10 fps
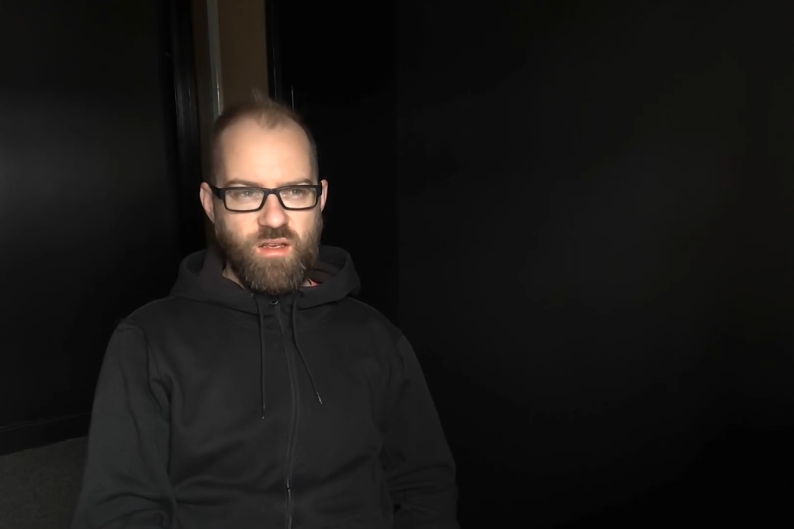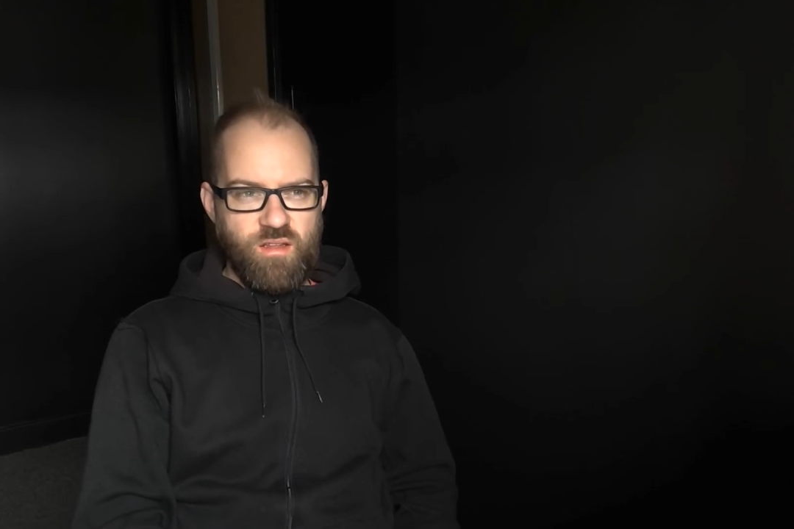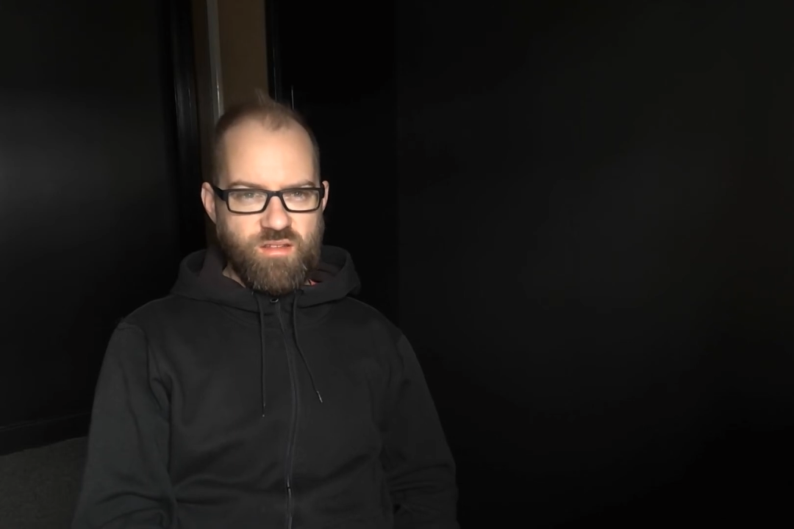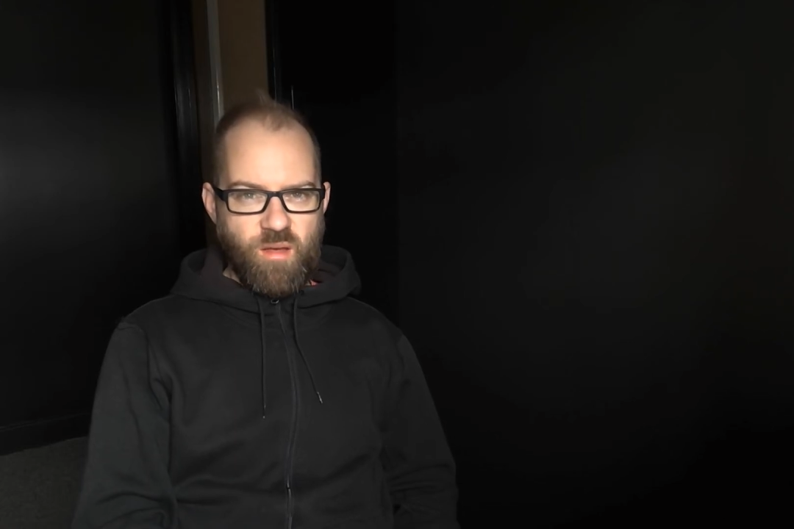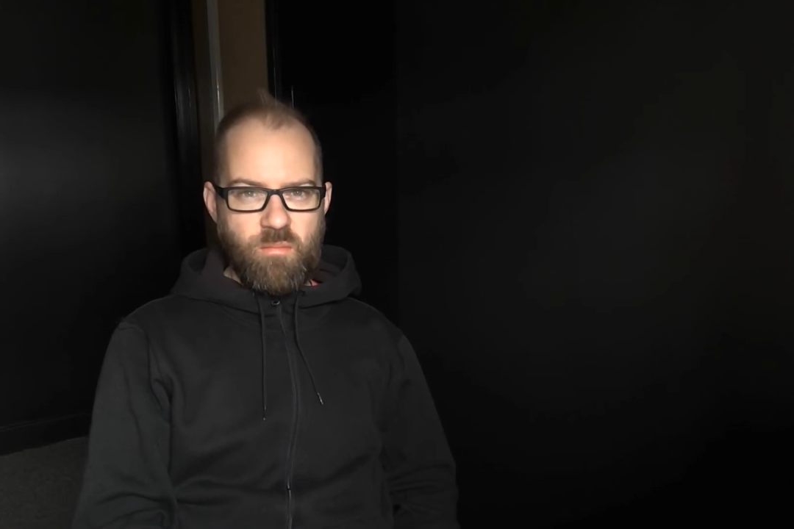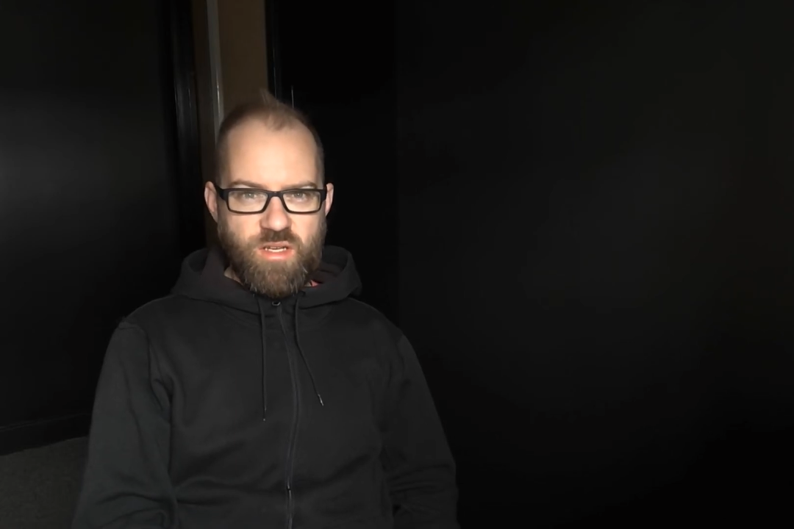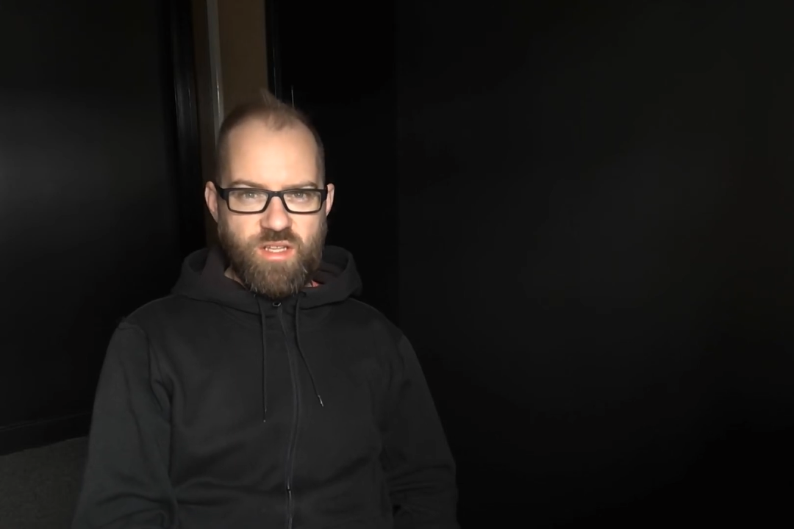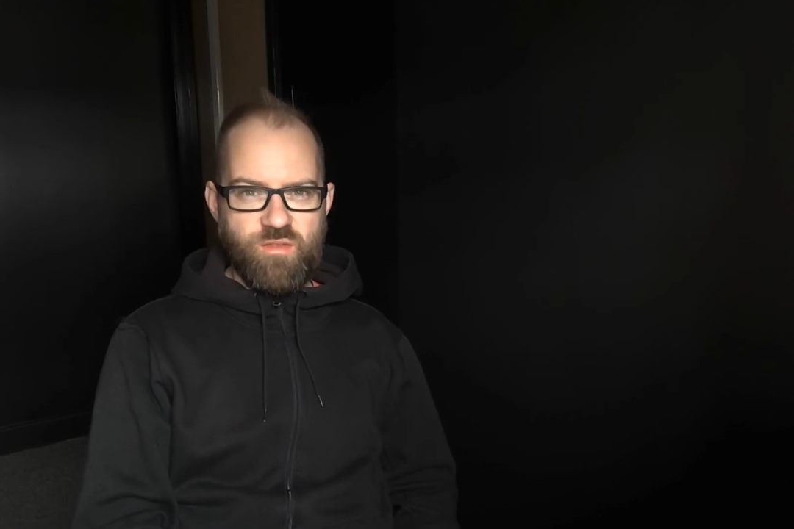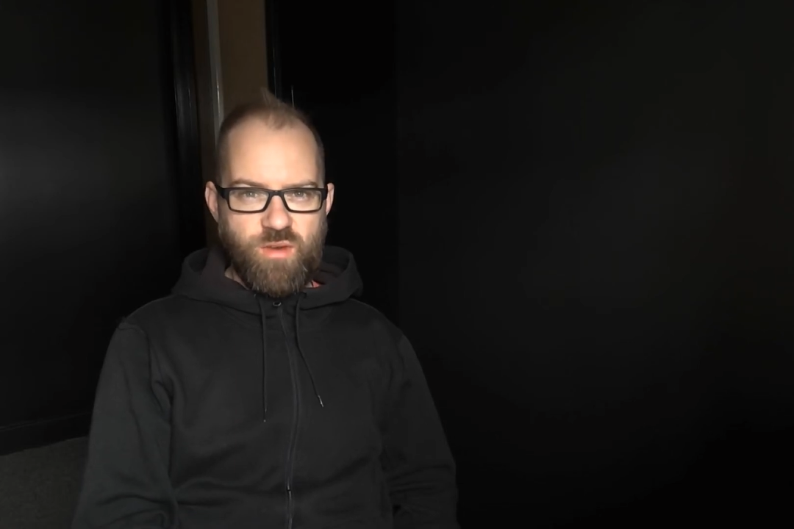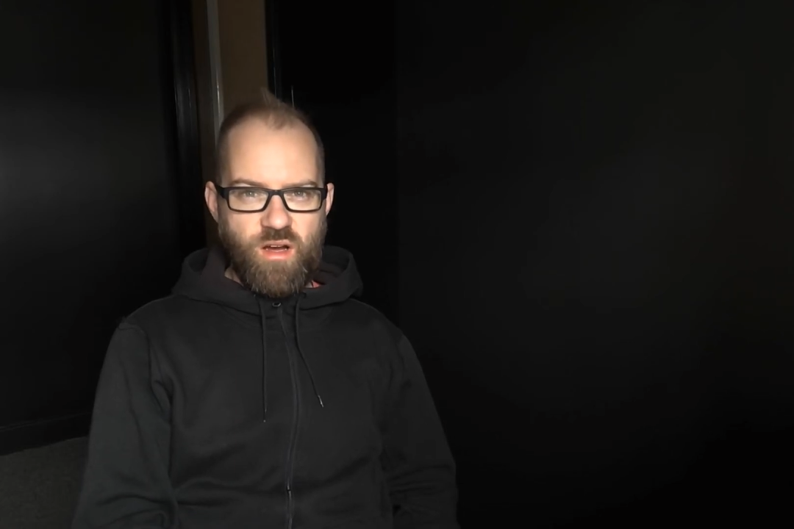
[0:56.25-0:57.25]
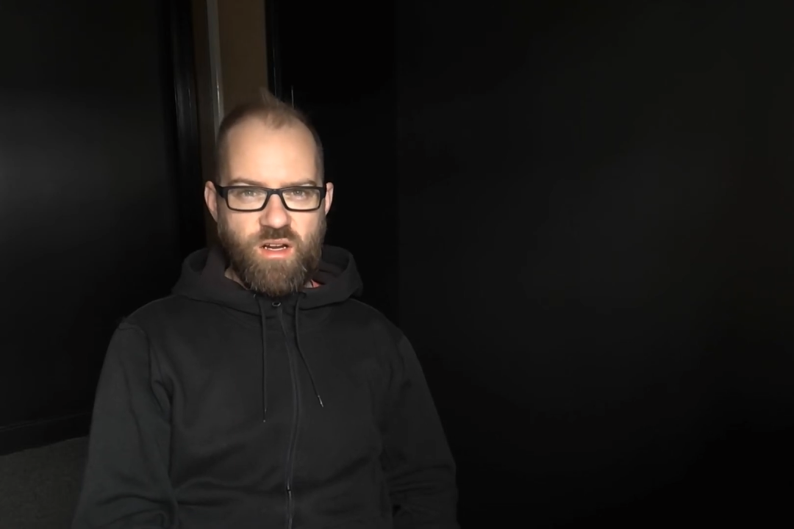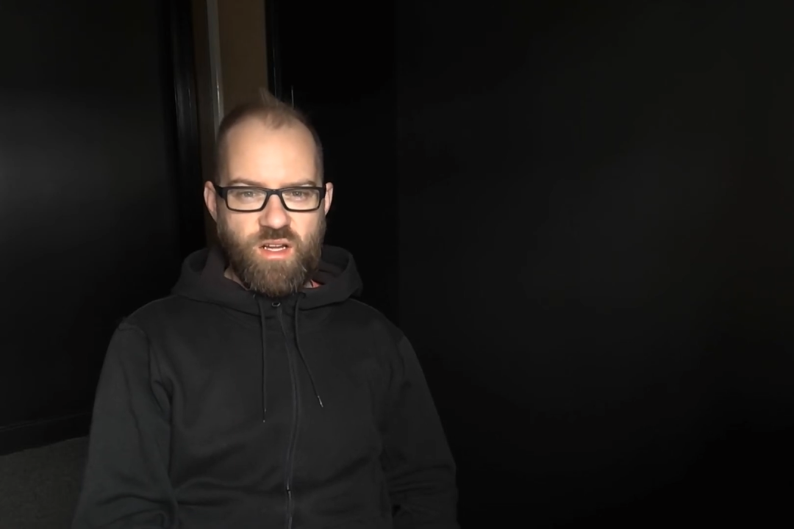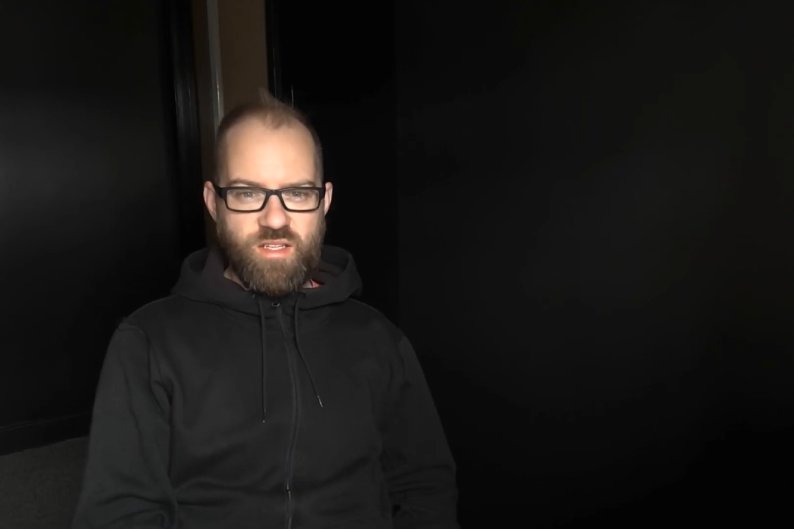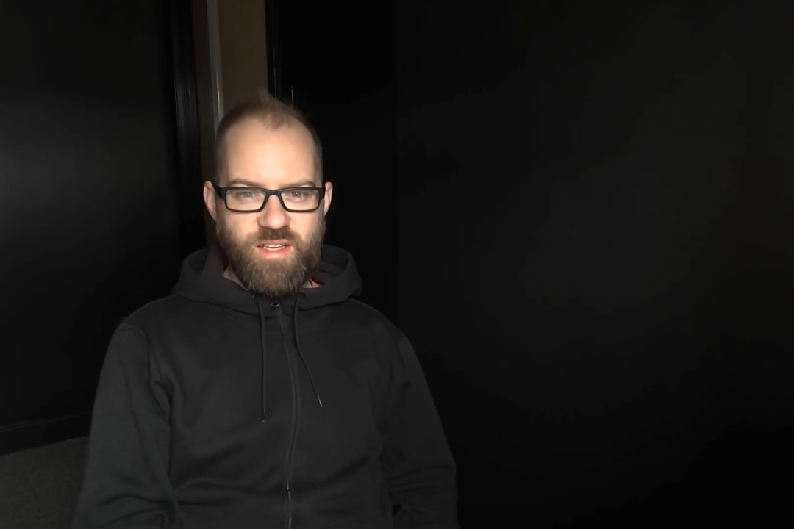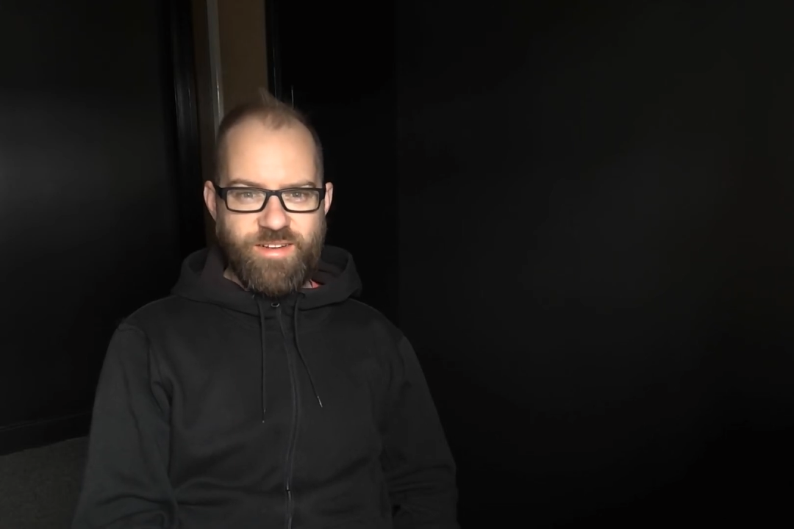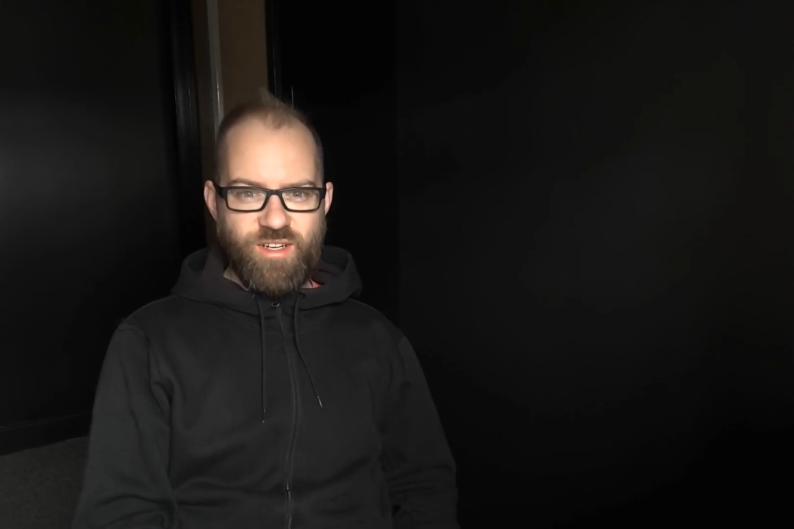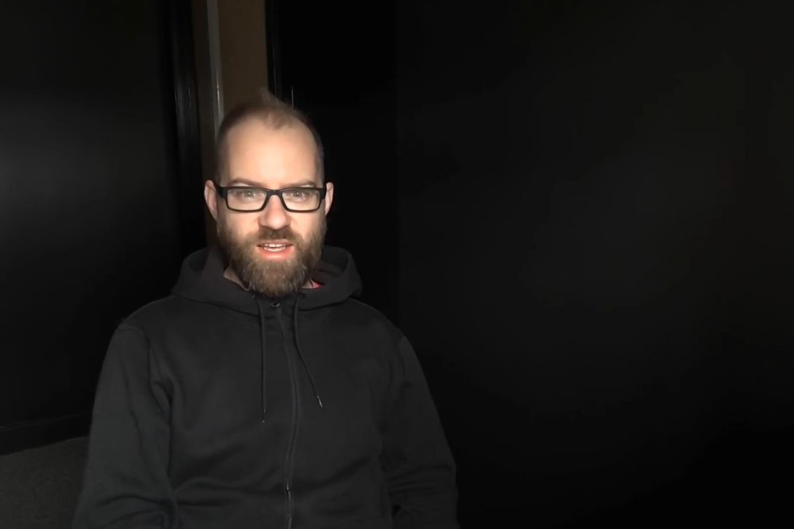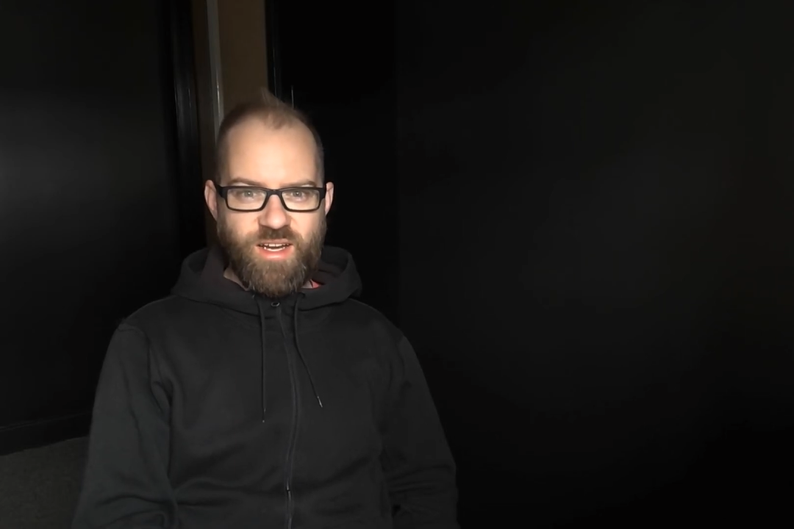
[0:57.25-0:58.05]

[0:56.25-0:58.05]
Somebody's wrong on the internet